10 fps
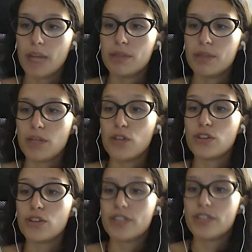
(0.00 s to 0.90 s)
him
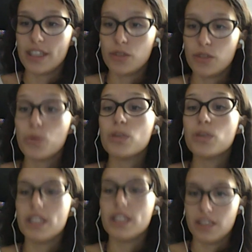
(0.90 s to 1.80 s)
understand who
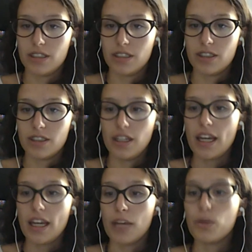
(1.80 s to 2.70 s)
he is
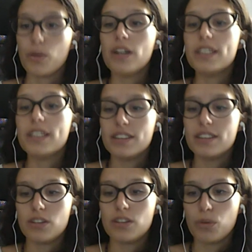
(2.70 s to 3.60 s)
and where he is
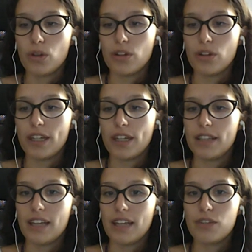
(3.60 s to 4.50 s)
in the world,
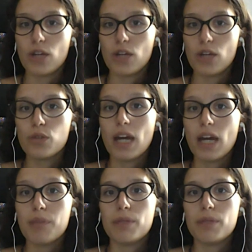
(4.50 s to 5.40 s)
and try to
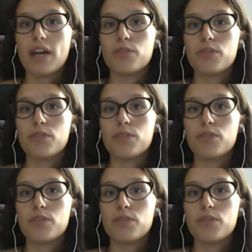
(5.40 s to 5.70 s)
help him as